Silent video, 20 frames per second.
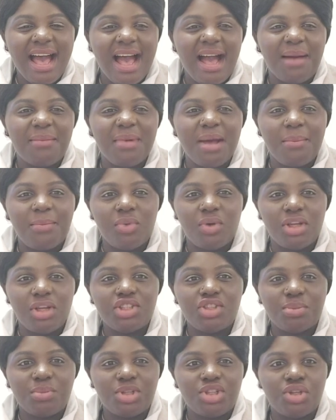I'm, I'm going
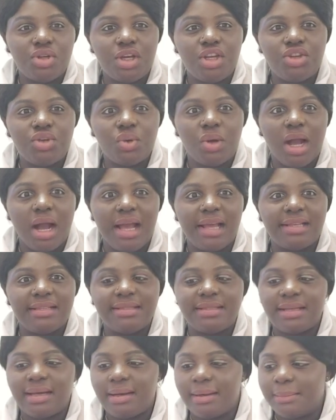to be showing you
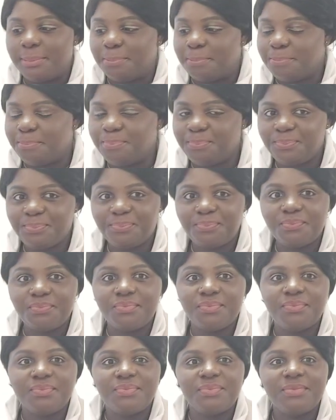guys um
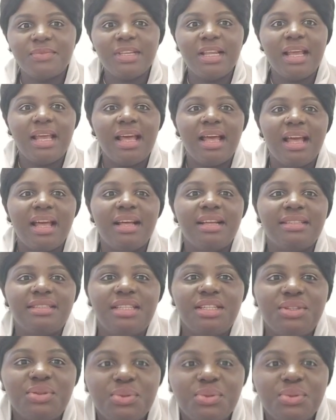the